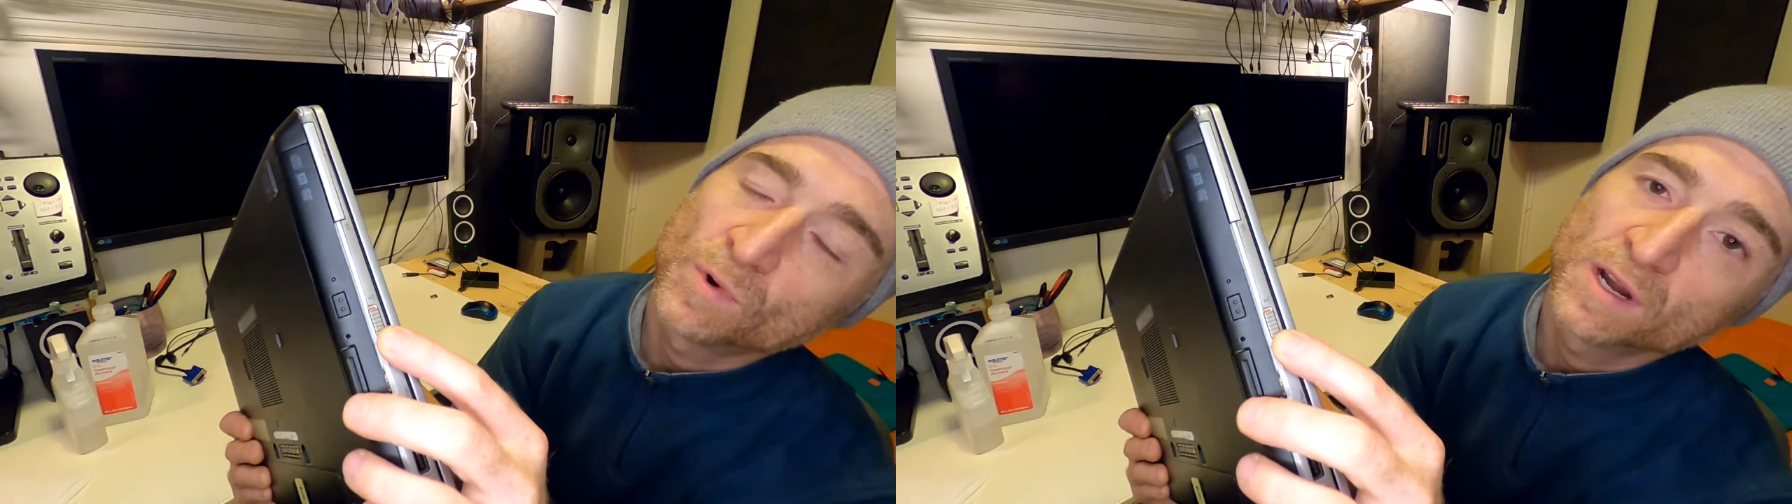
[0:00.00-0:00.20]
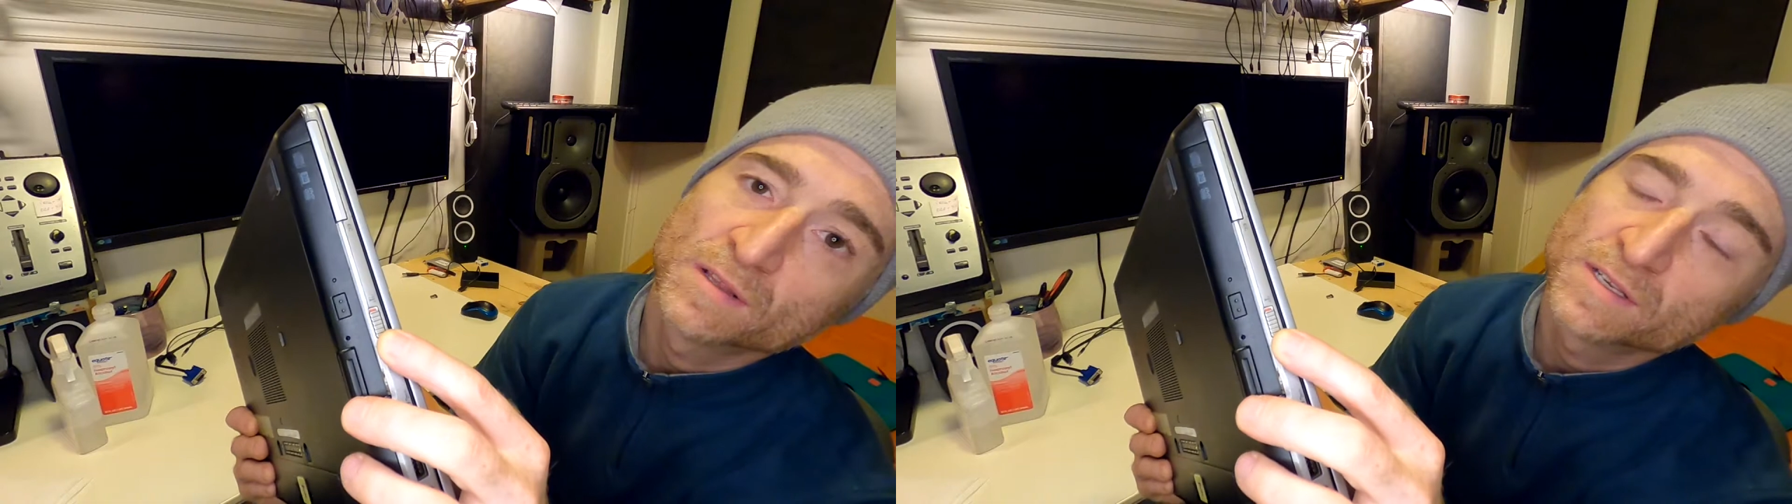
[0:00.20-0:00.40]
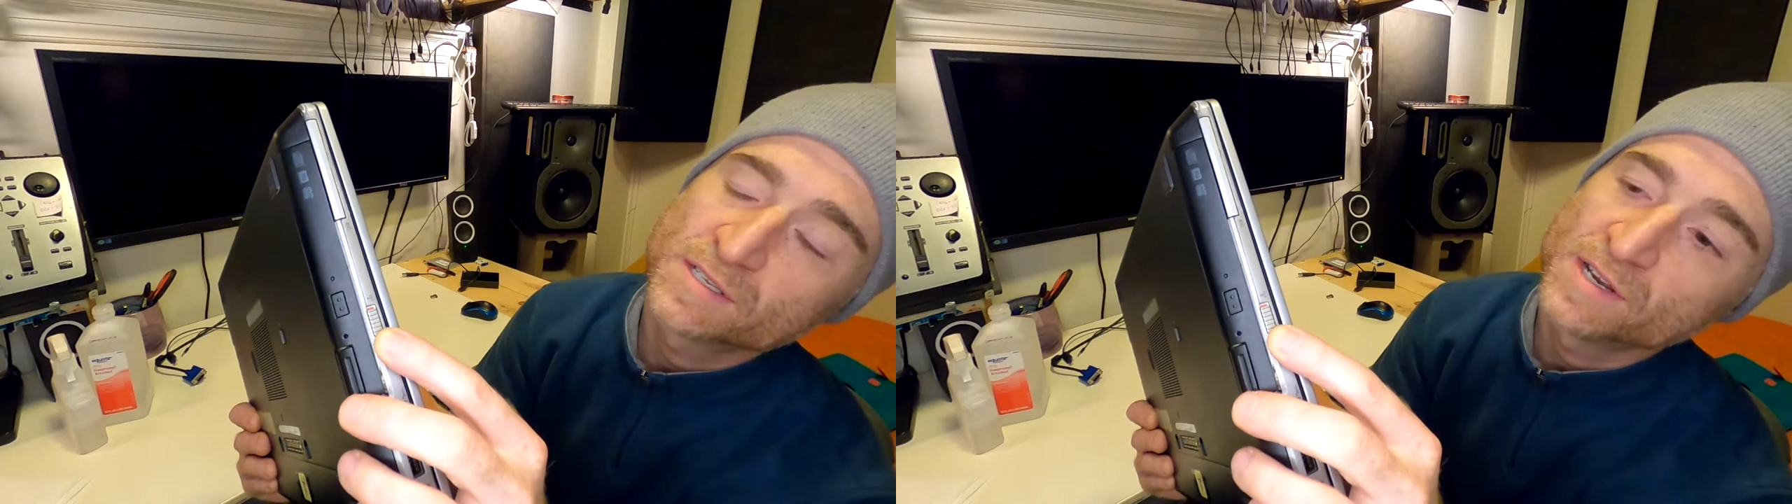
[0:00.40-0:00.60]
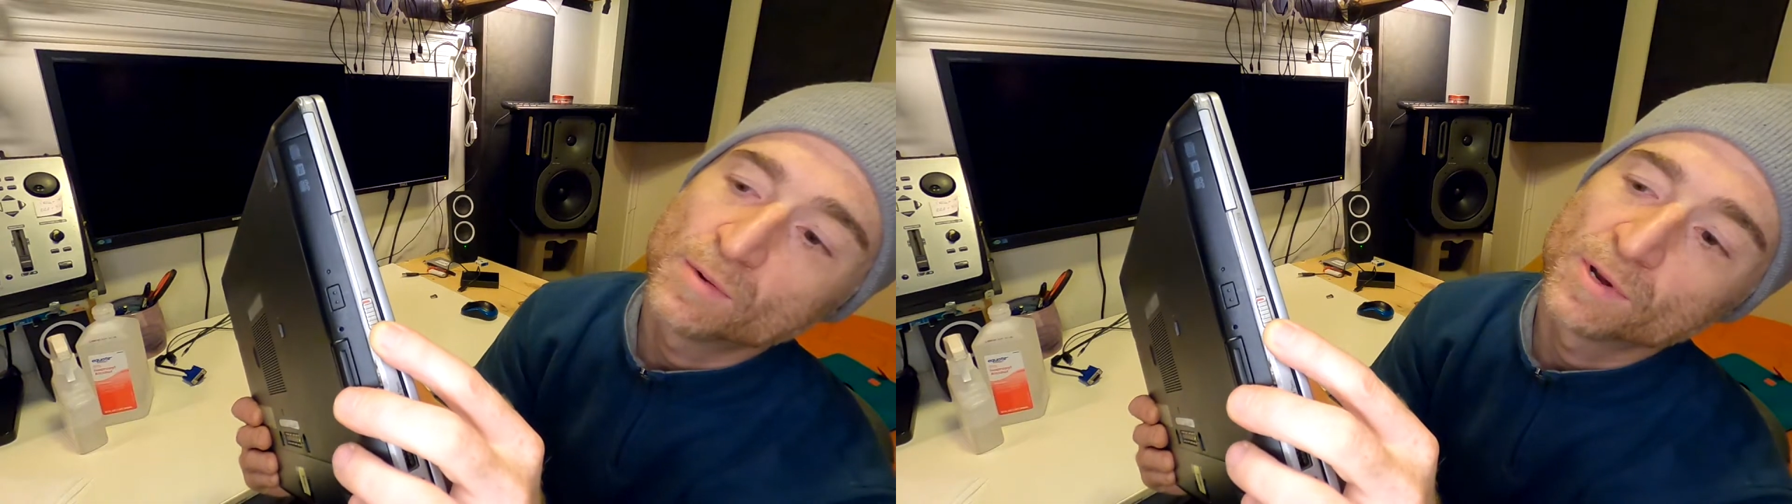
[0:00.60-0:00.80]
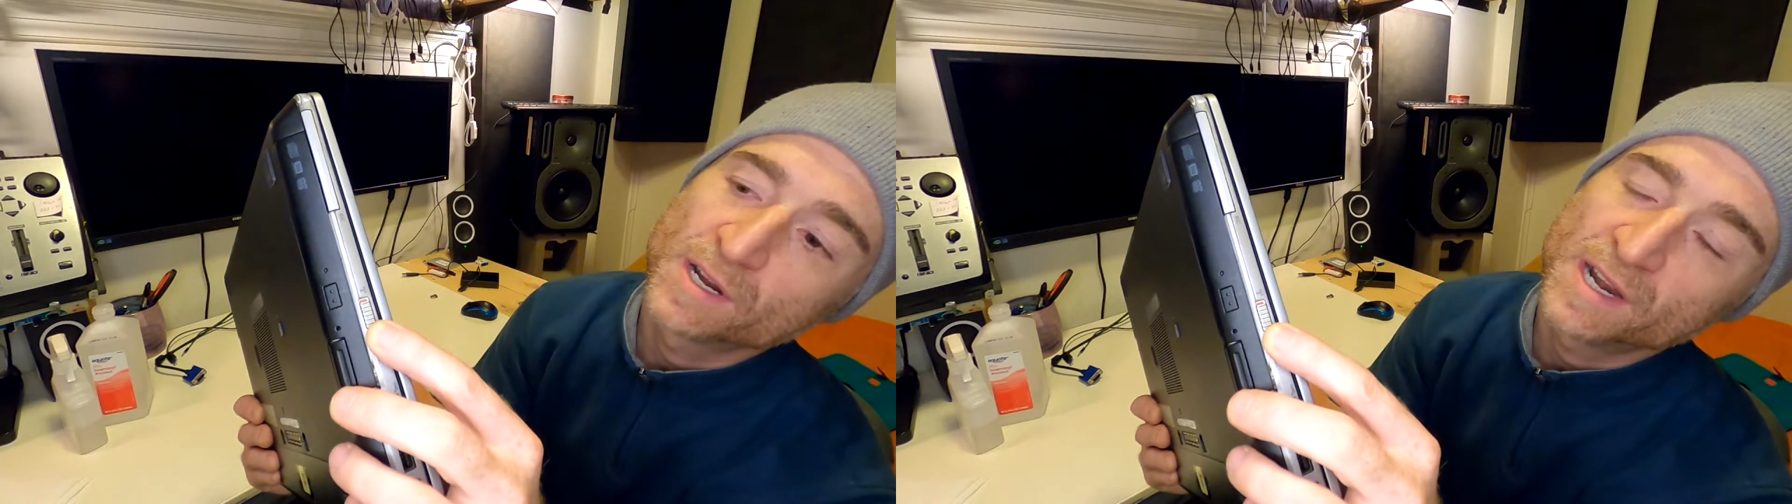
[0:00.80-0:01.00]
wireless
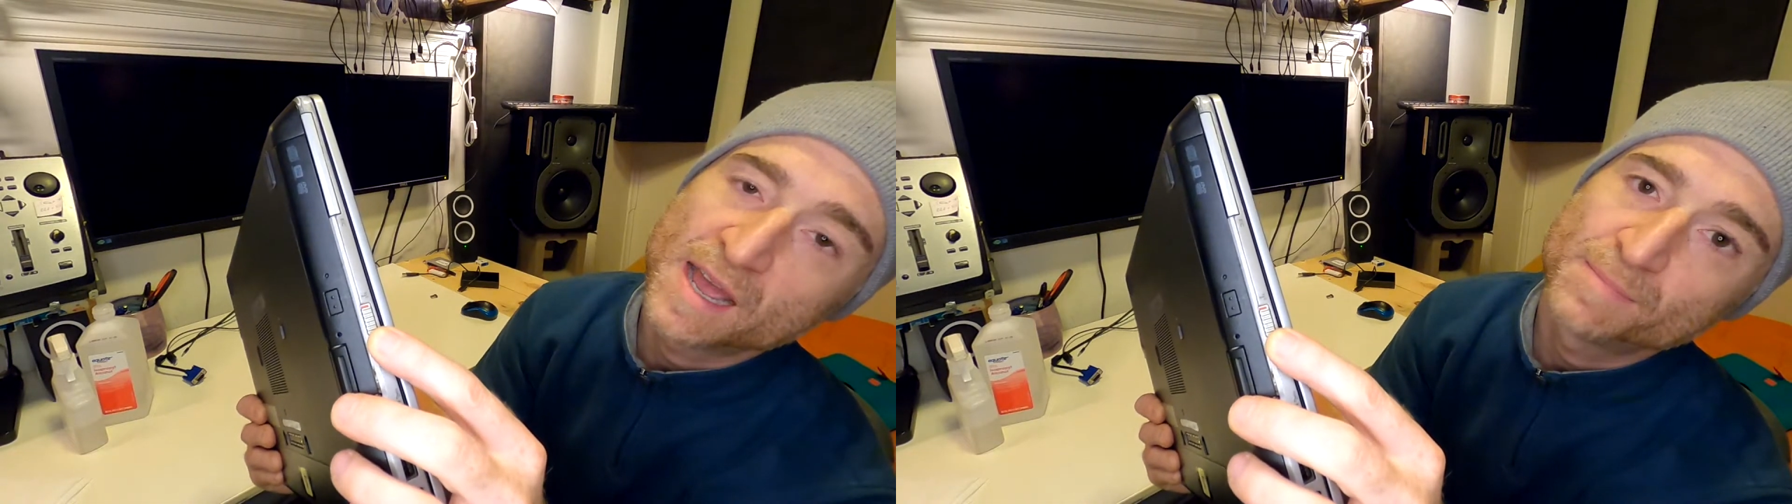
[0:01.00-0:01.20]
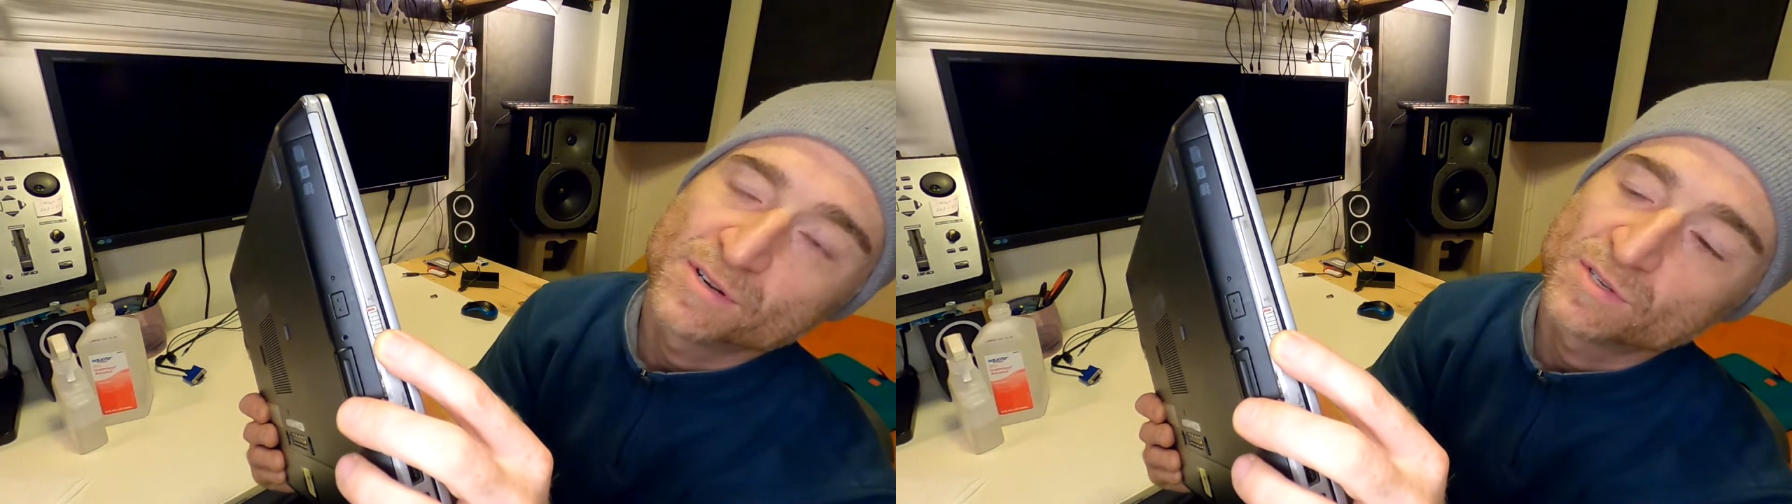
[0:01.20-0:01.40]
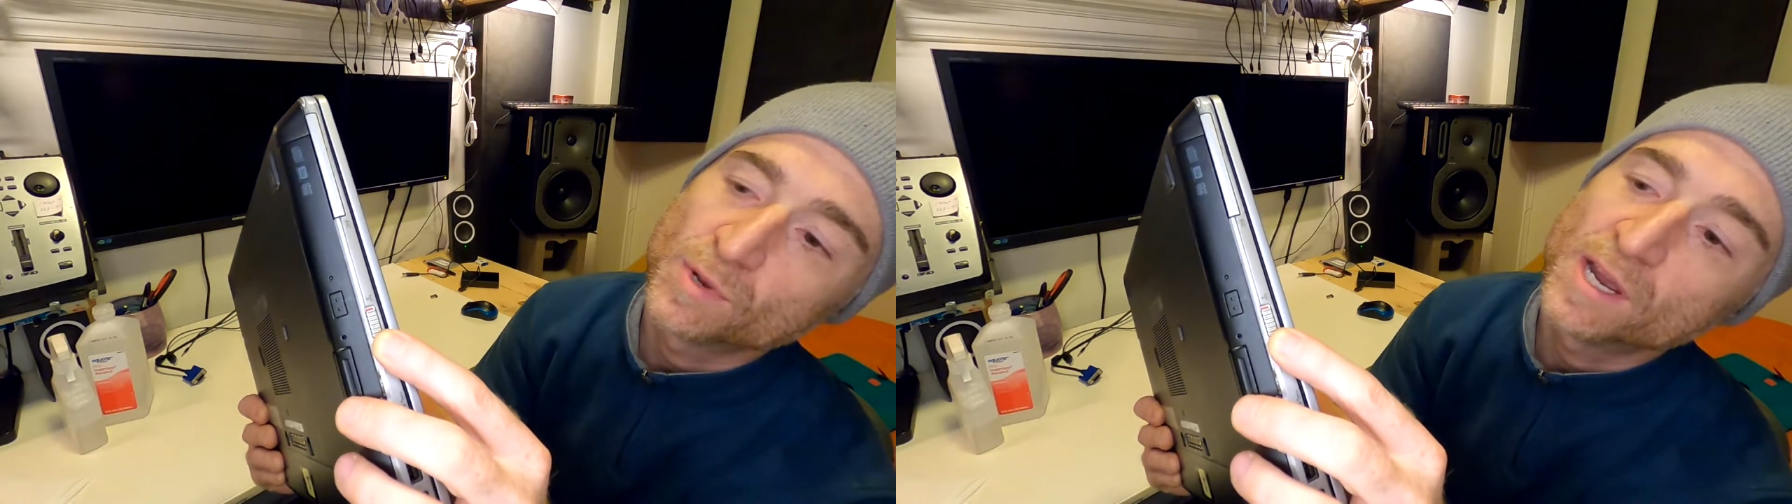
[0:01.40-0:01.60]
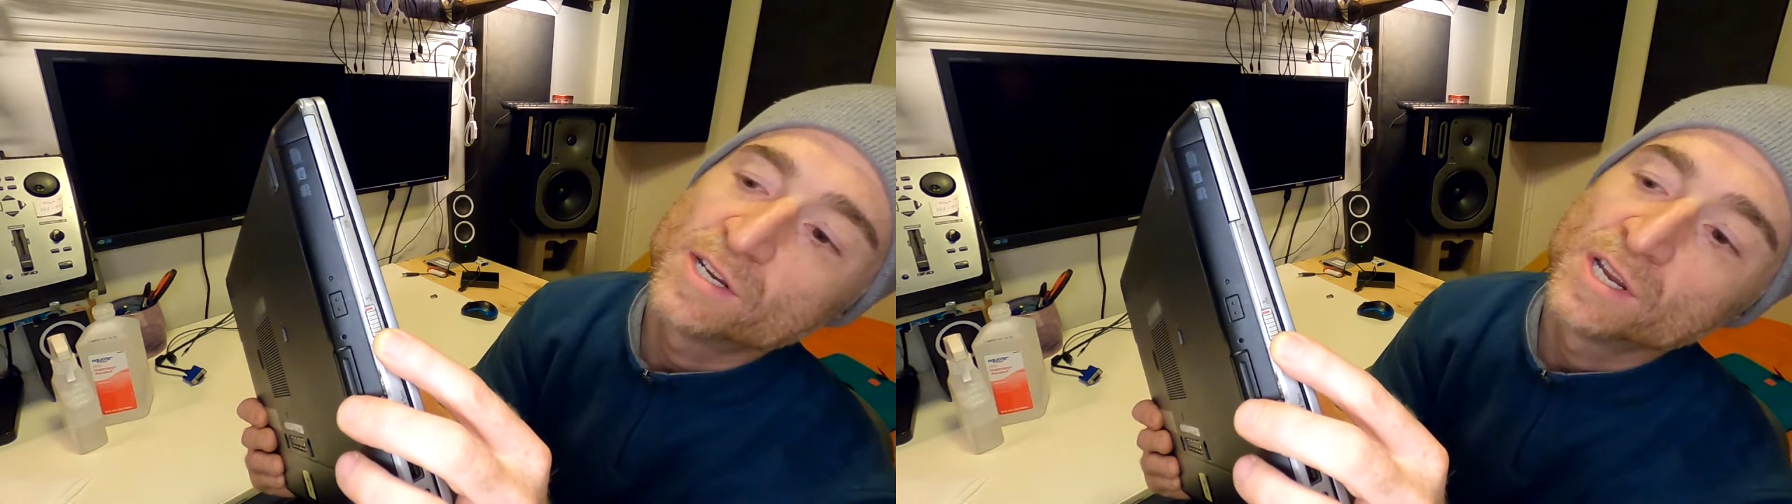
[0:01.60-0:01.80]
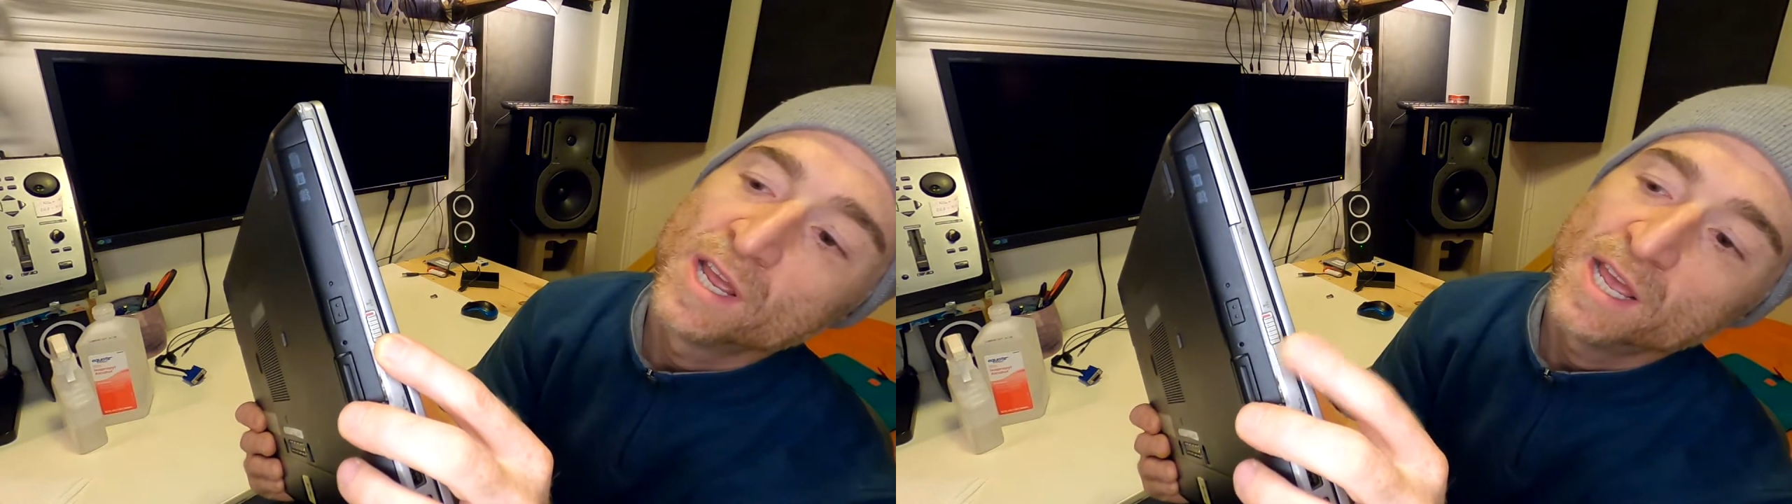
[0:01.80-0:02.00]
network adapter
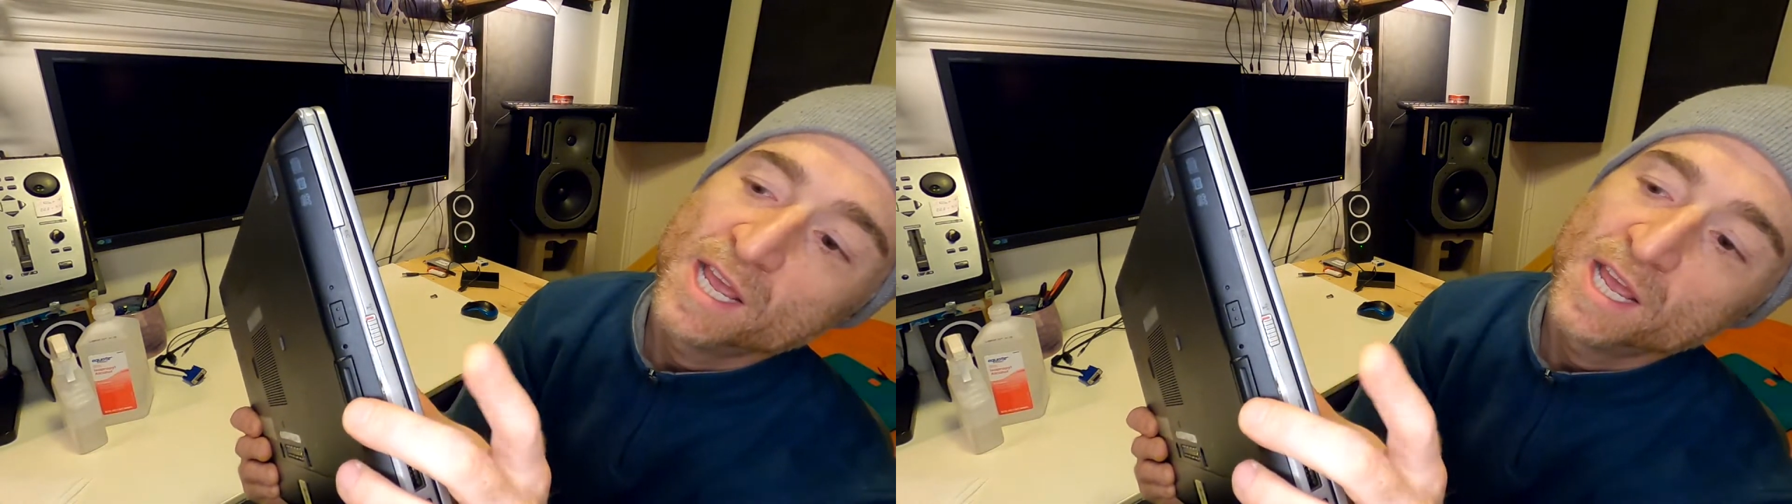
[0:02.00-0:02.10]
switch,